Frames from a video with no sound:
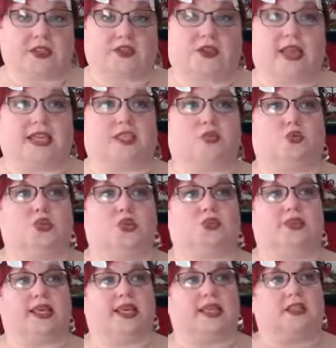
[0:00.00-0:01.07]
So that's where you
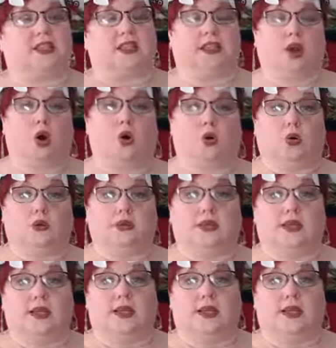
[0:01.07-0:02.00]
get the gold